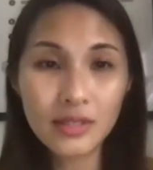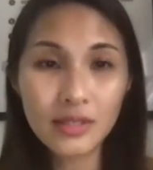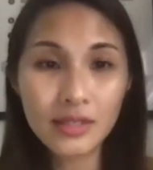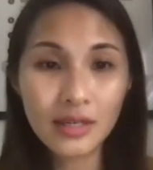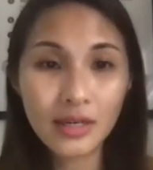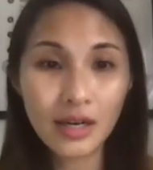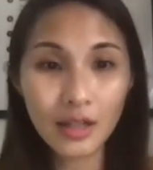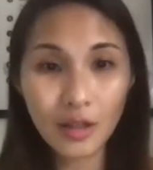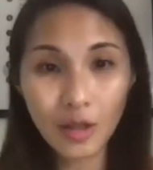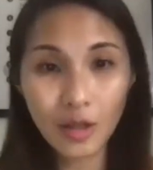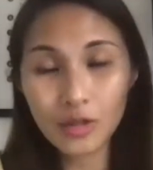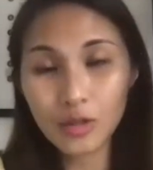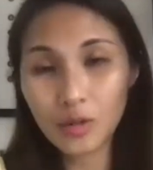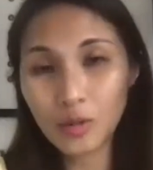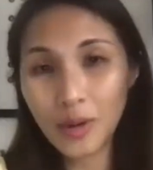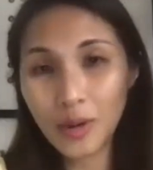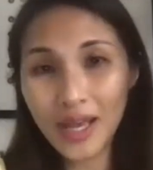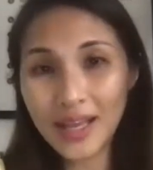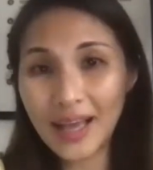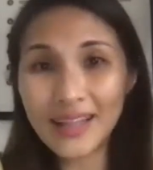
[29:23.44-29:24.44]
along the
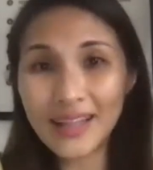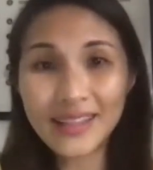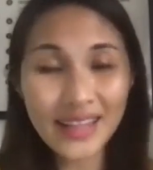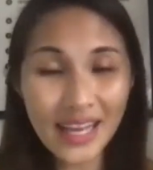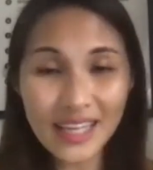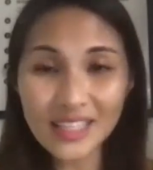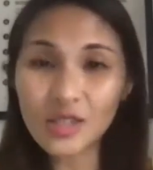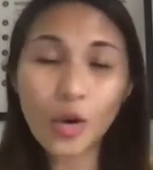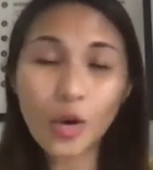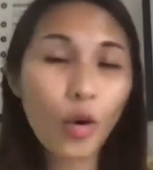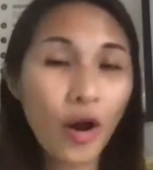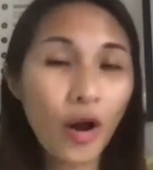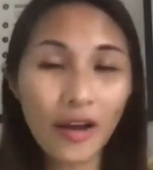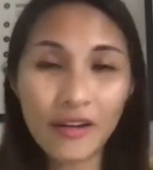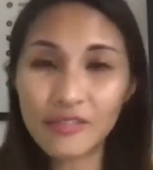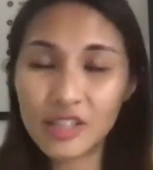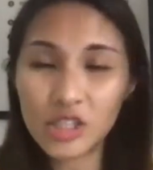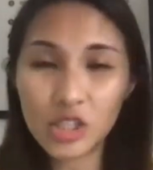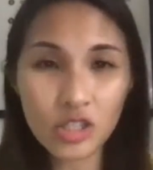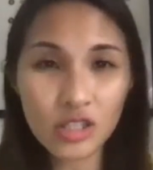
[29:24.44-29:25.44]
way. And that's all I
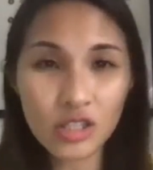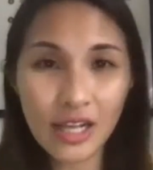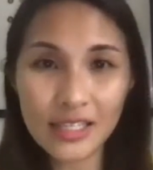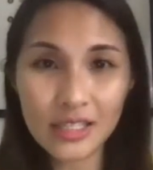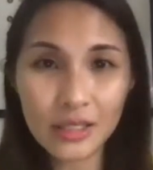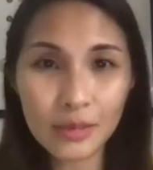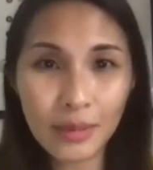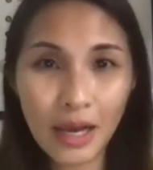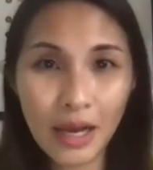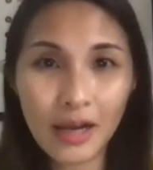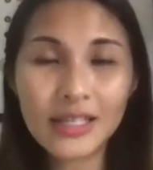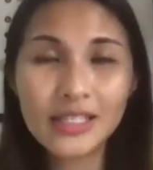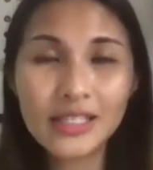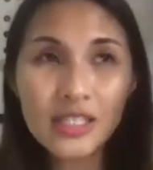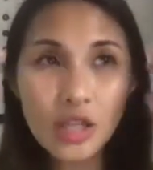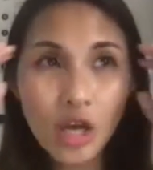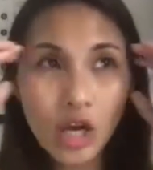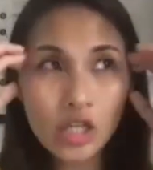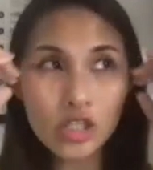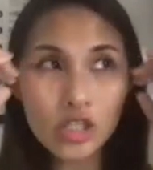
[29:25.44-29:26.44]
visualize about. It's
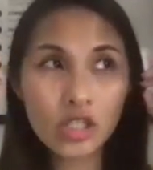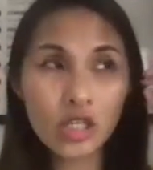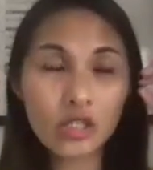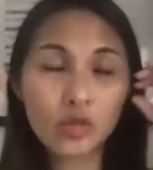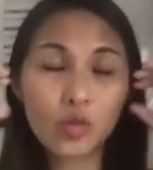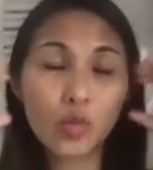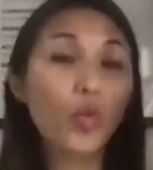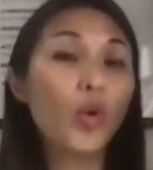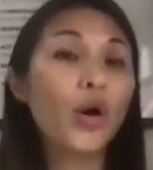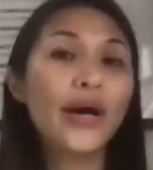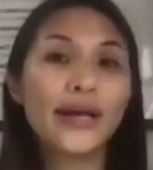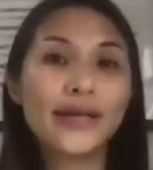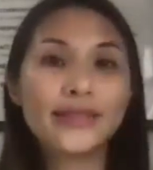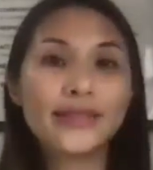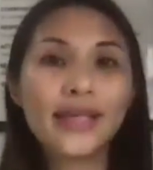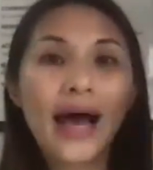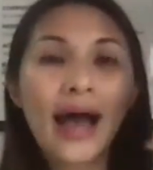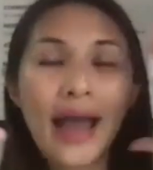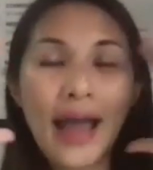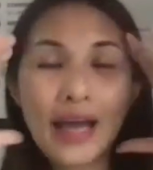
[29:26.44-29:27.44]
not just words.
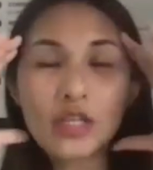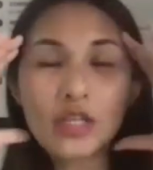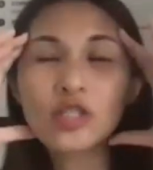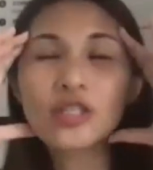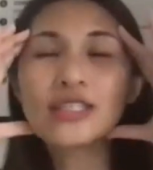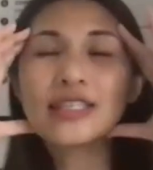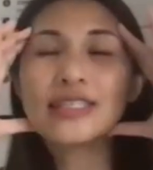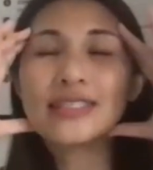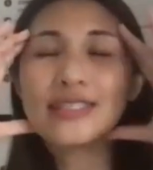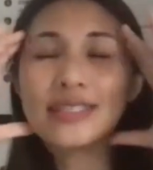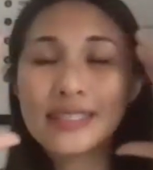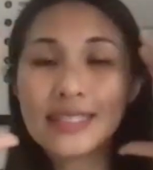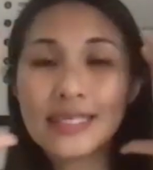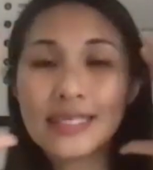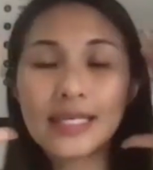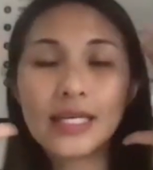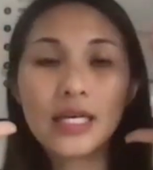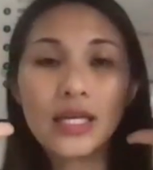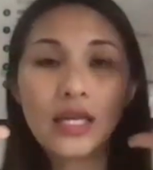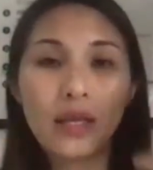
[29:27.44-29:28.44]
I actually
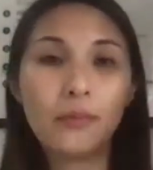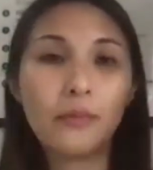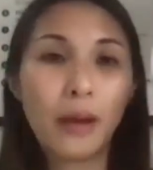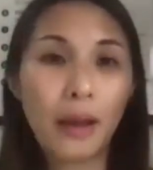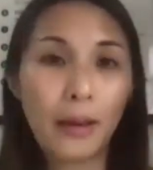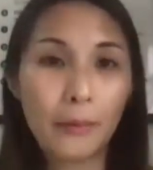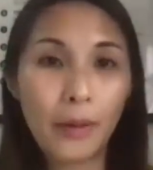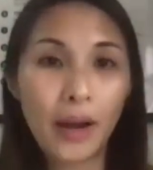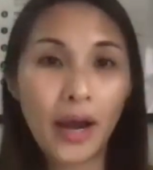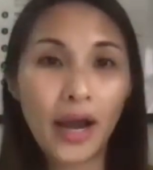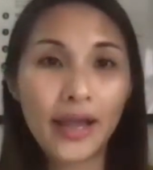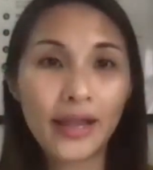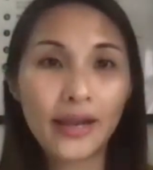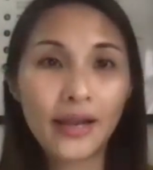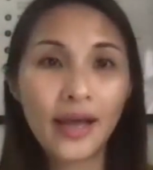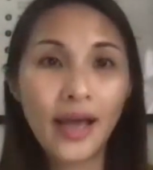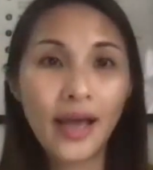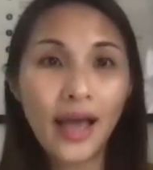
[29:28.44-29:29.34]
see it in my mind.